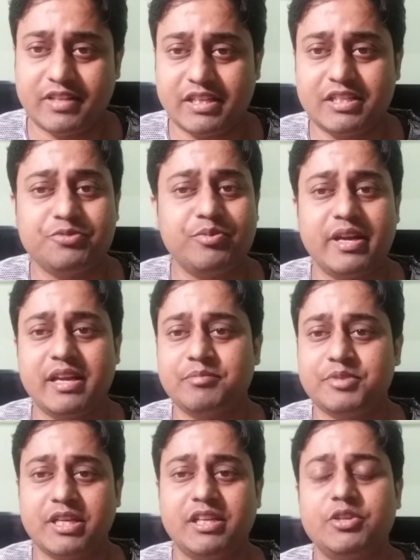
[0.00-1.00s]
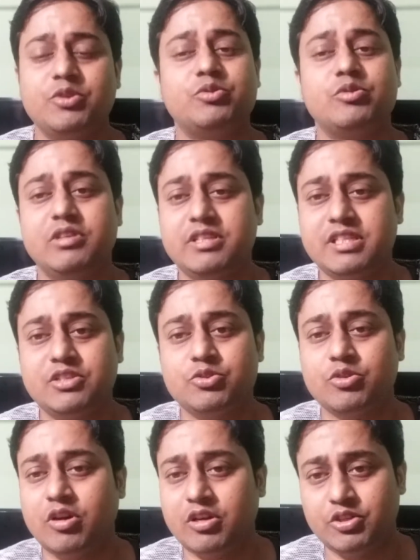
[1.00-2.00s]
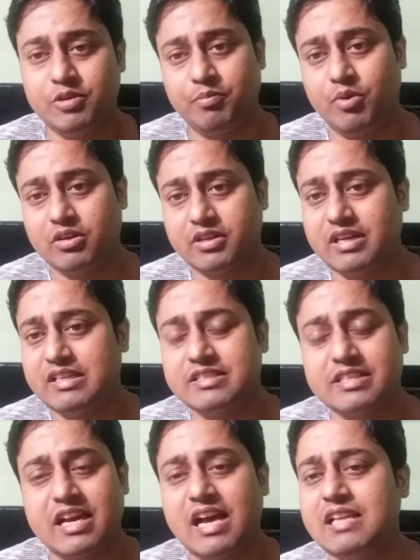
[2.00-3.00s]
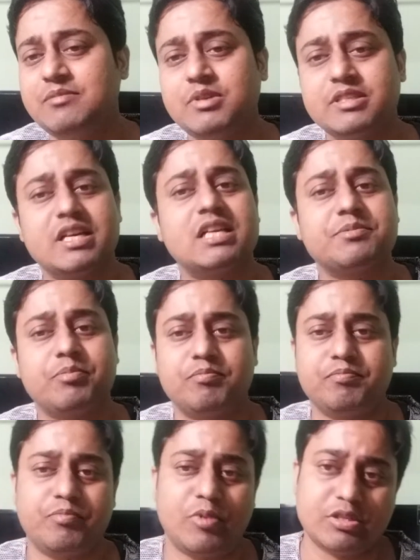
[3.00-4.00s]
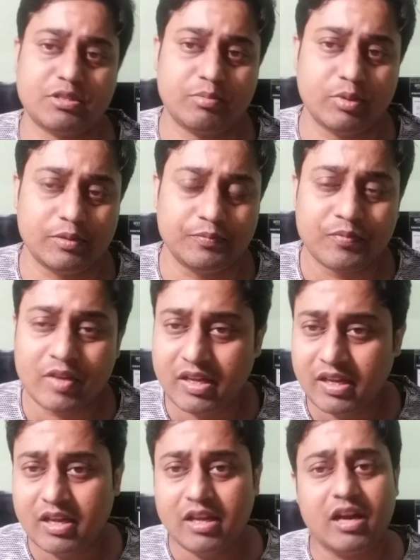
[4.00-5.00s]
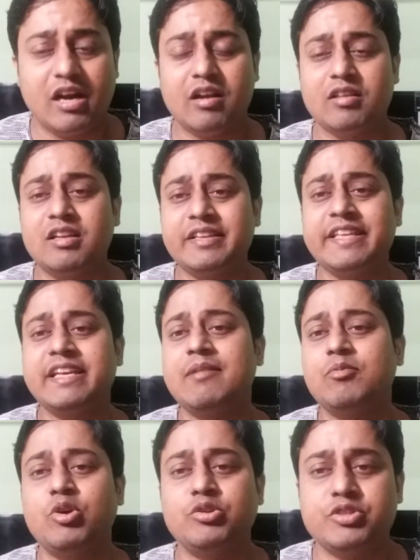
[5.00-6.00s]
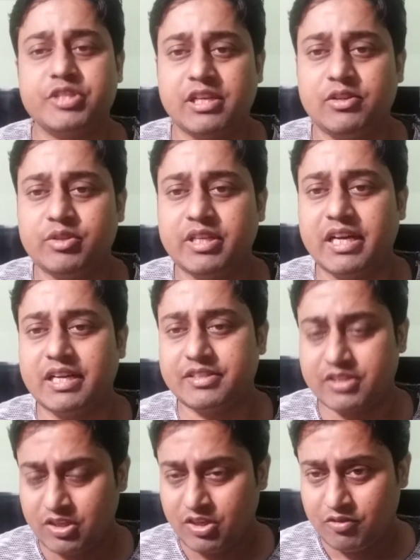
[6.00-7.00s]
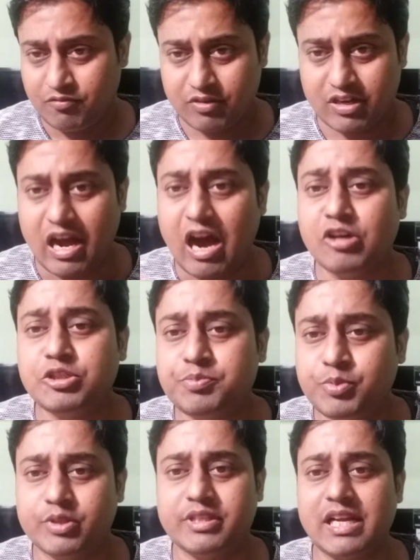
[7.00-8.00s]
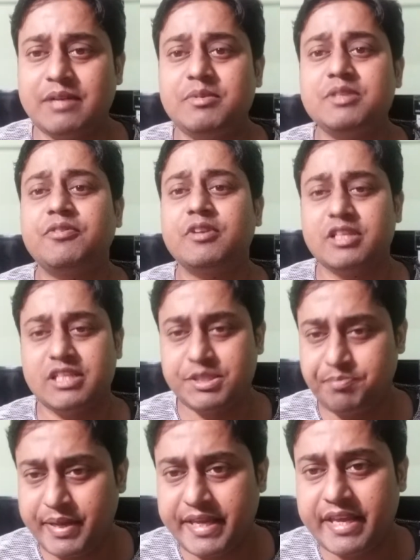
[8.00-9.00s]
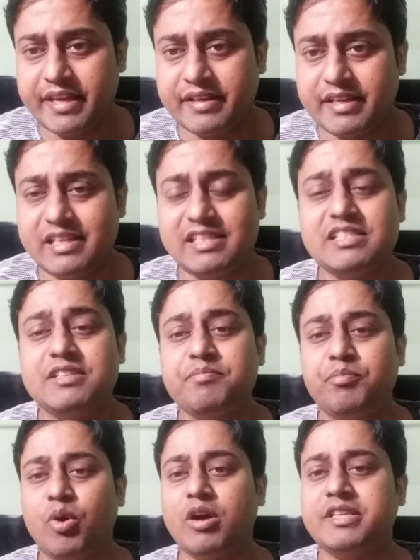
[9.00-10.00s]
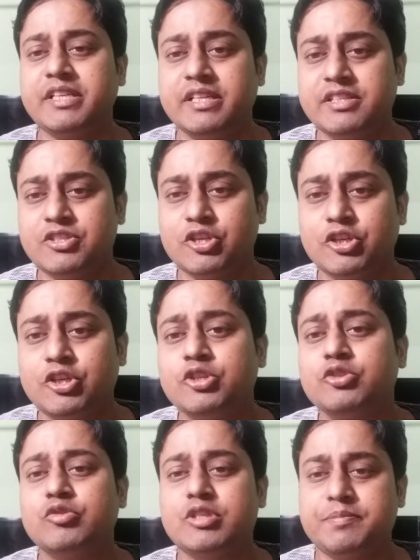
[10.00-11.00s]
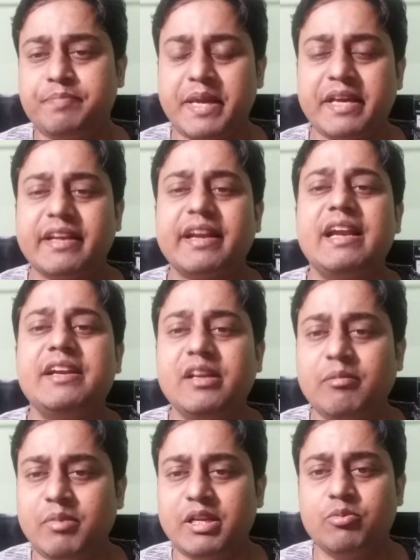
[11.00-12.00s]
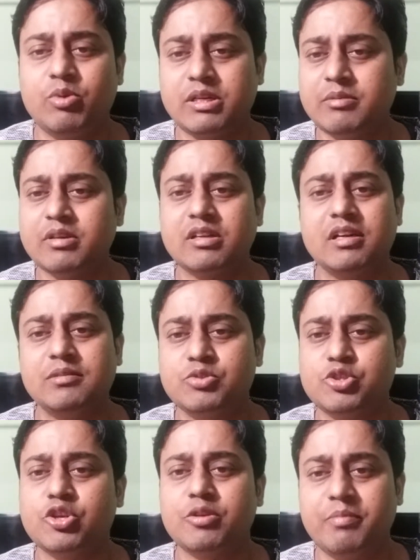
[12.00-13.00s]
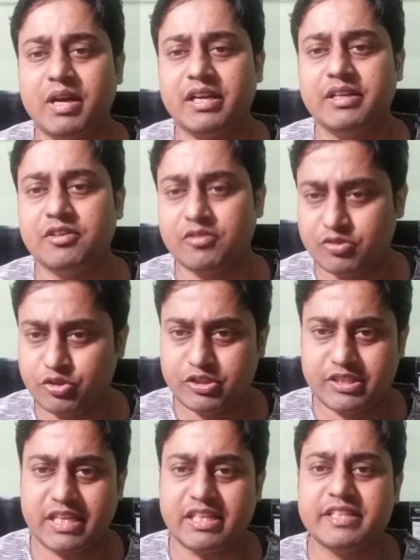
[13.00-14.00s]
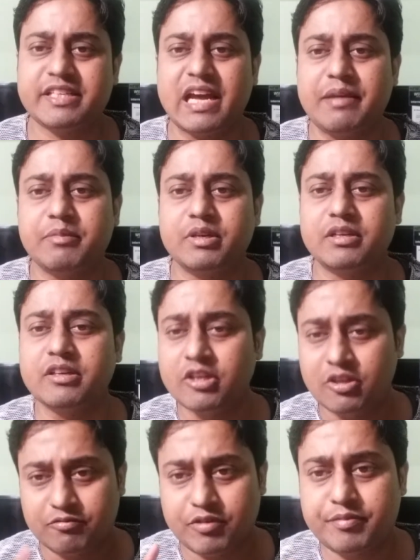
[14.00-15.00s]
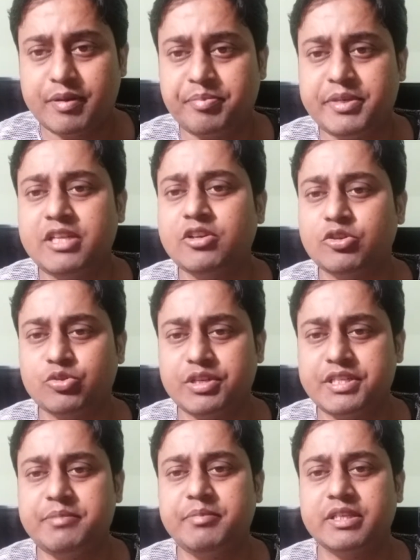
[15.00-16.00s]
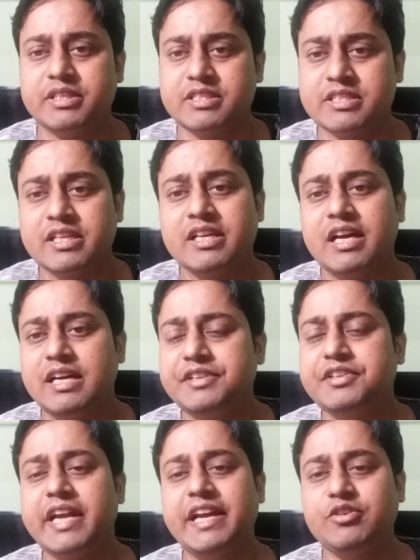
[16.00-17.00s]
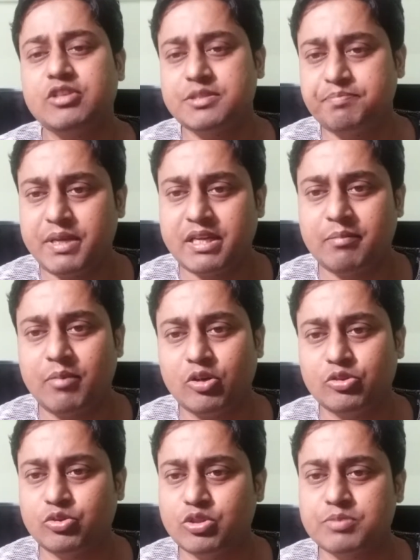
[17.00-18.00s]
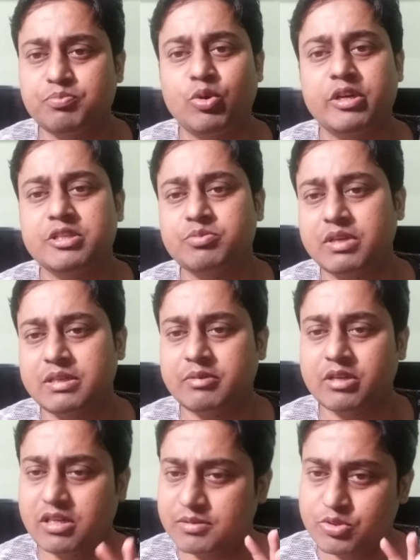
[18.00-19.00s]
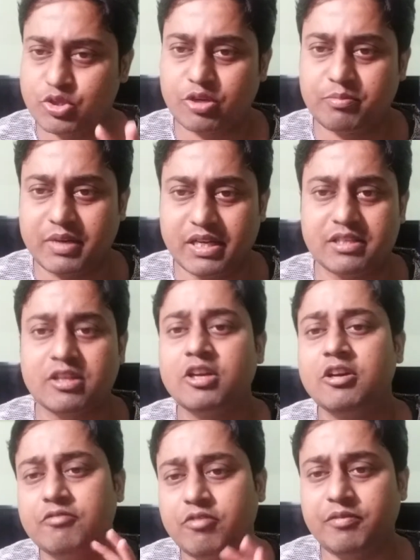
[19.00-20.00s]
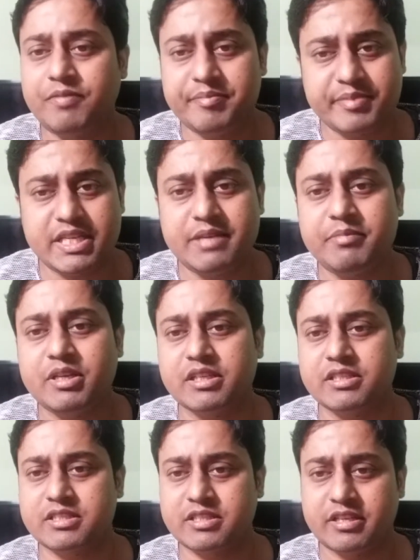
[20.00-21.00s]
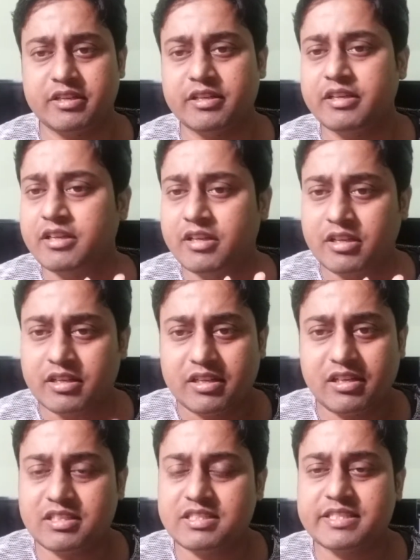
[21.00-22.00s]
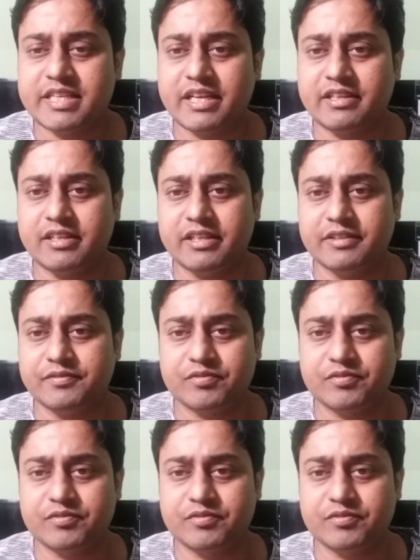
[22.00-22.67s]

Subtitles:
That is why I'm telling you to listen to audio podcast as much as possible. Another thing I'm going to tell you, that for output, that means for speaking, it is important to speak randomly. Whatever comes to your mind, set a timer for 15 or 20 minutes and try to speak about those points, whatever comes to your mind, for 15 minutes consistently.